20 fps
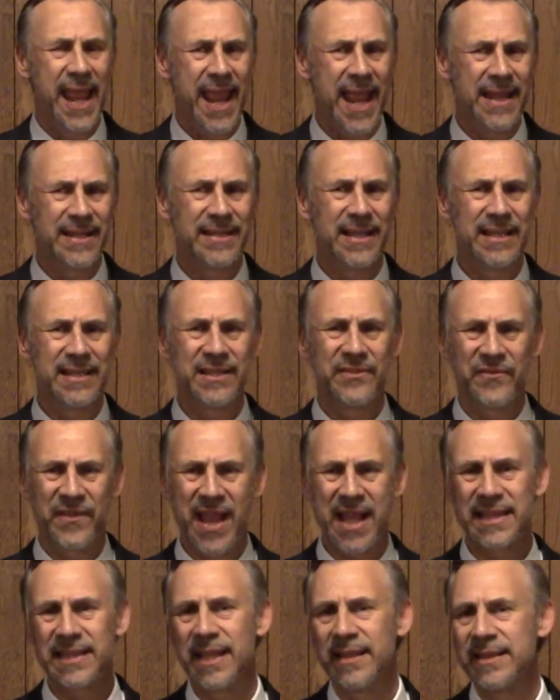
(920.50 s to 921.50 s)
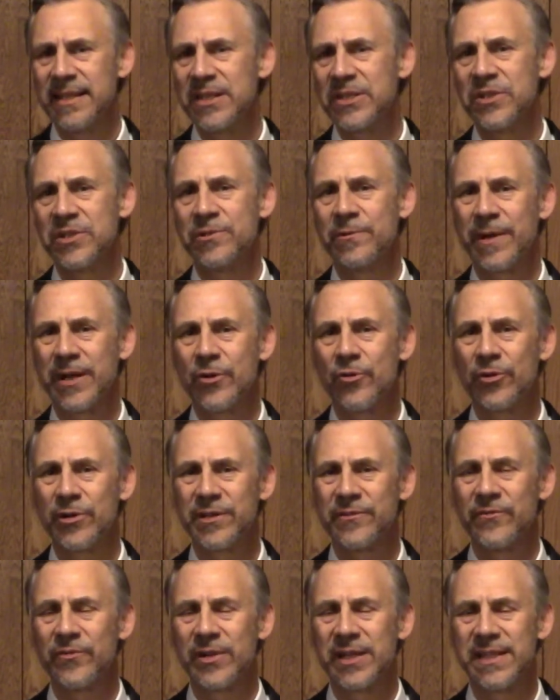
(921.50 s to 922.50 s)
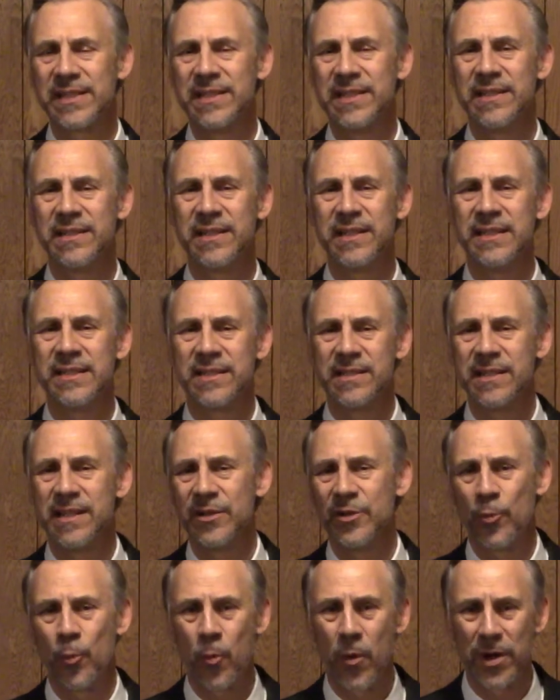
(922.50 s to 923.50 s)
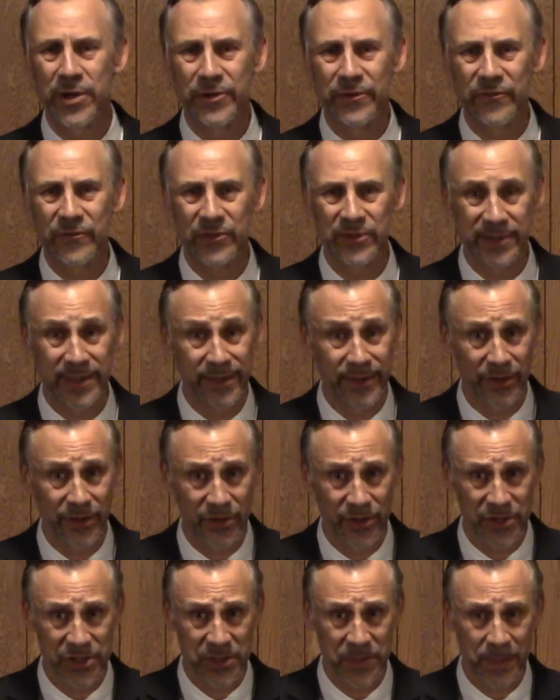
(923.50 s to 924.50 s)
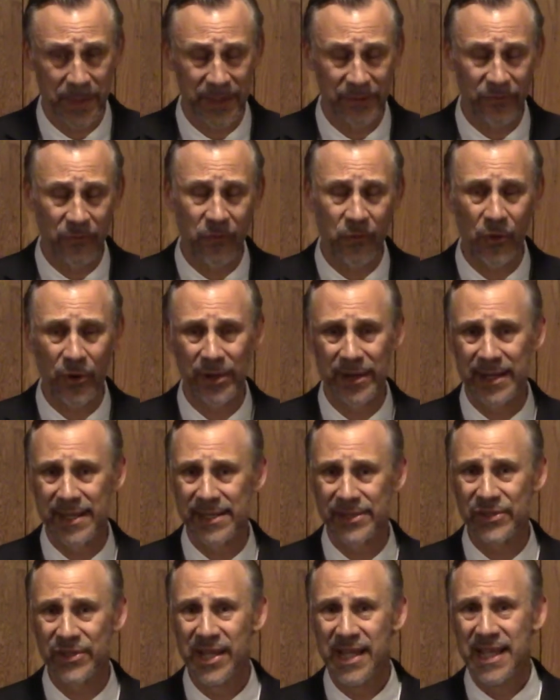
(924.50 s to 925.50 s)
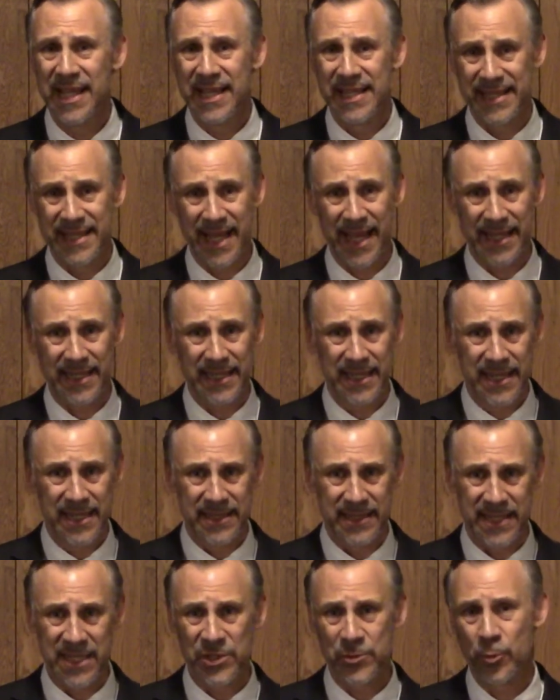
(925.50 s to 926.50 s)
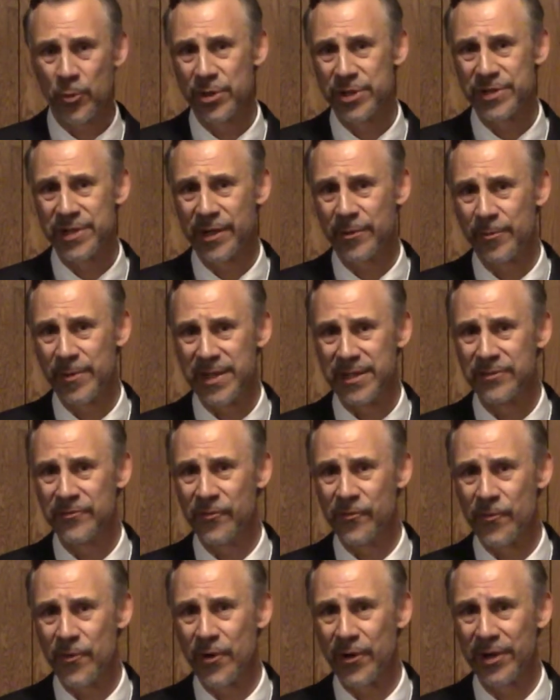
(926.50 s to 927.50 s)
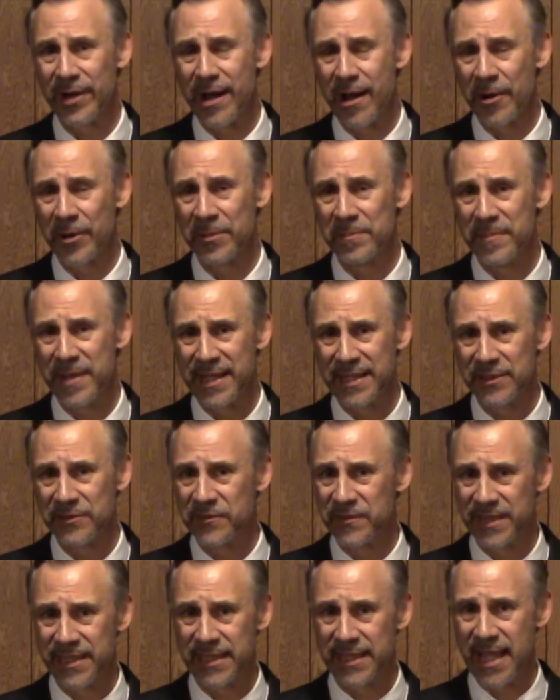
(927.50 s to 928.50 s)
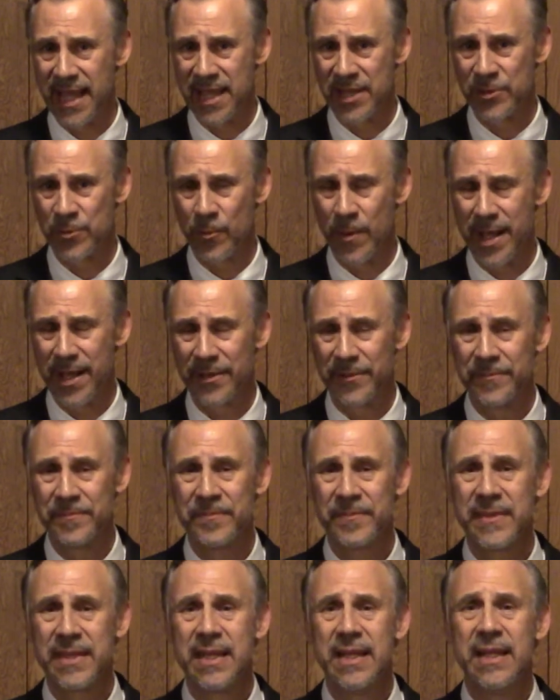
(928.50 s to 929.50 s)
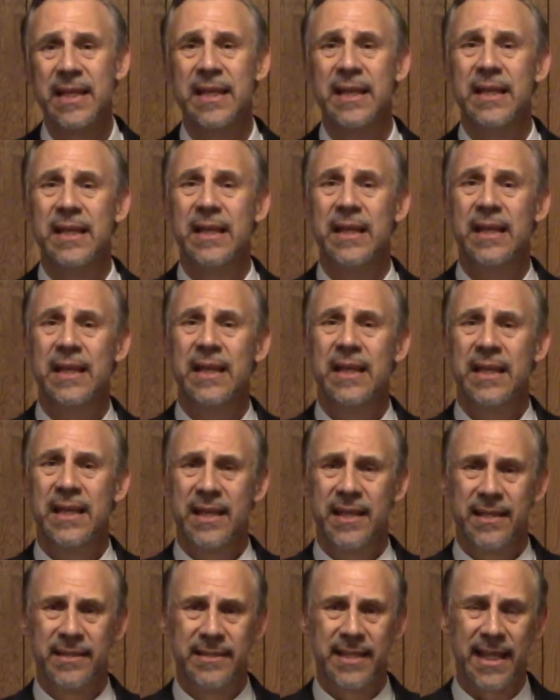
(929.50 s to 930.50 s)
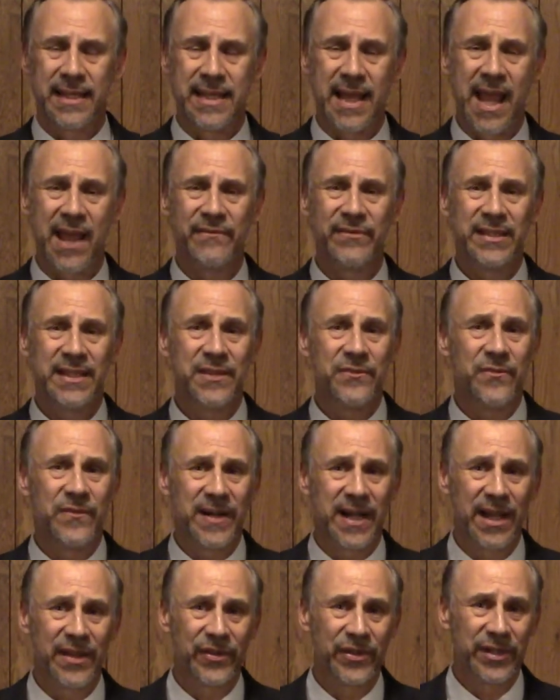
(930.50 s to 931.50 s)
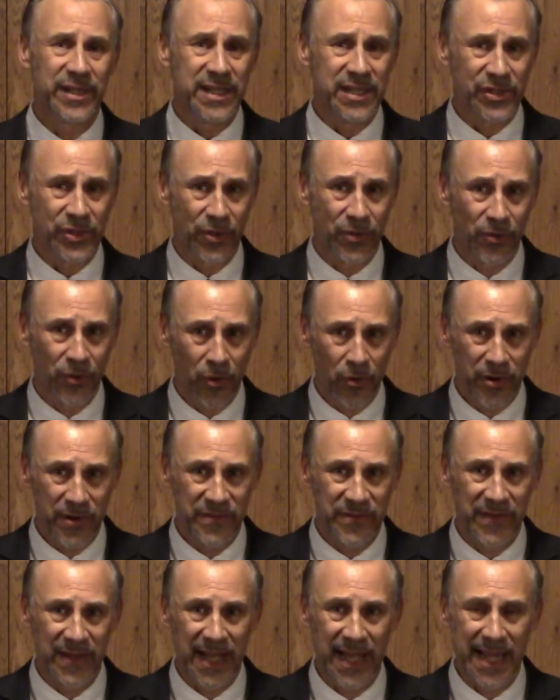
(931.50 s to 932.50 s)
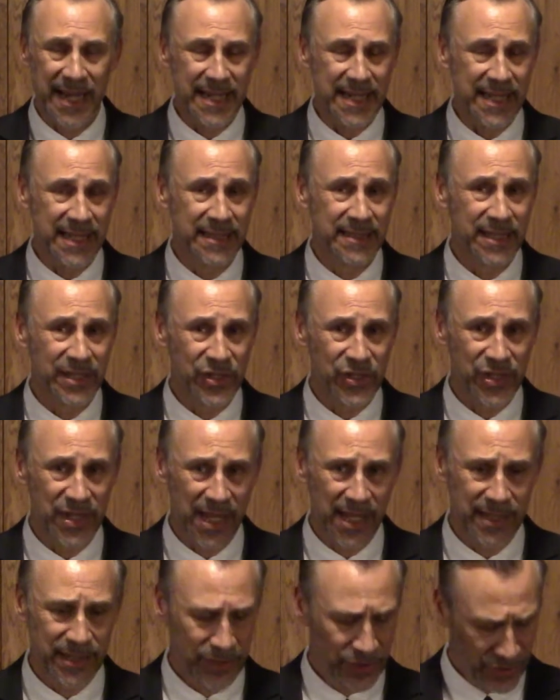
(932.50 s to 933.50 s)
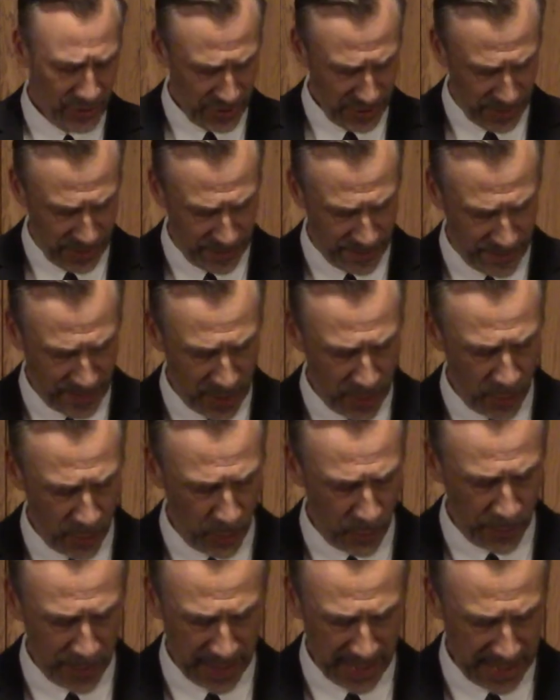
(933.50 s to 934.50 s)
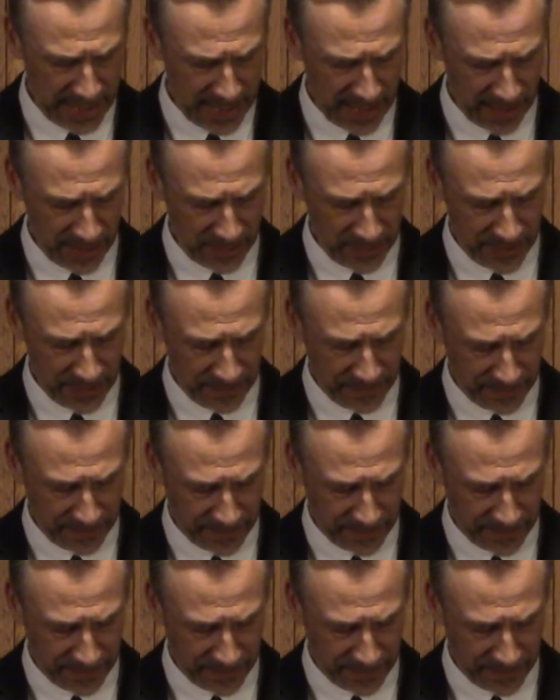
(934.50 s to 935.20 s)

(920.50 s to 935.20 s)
And the fact that this is recorded for us, isn't it a wonderful encouragement for us that these words are written for our benefit as well? That the Heavenly Father is glorified in the Son's obedience.